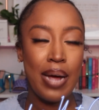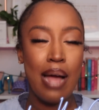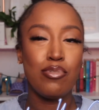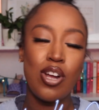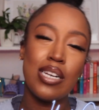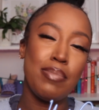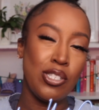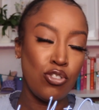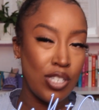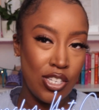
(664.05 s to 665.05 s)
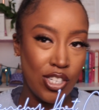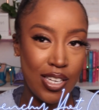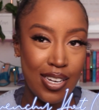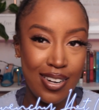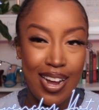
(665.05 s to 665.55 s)
but I'm trying to be strategic
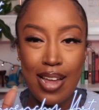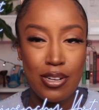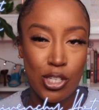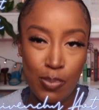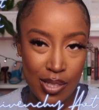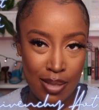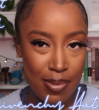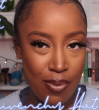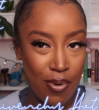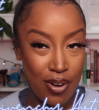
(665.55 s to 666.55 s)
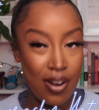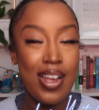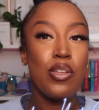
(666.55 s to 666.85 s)
here and just put them in order.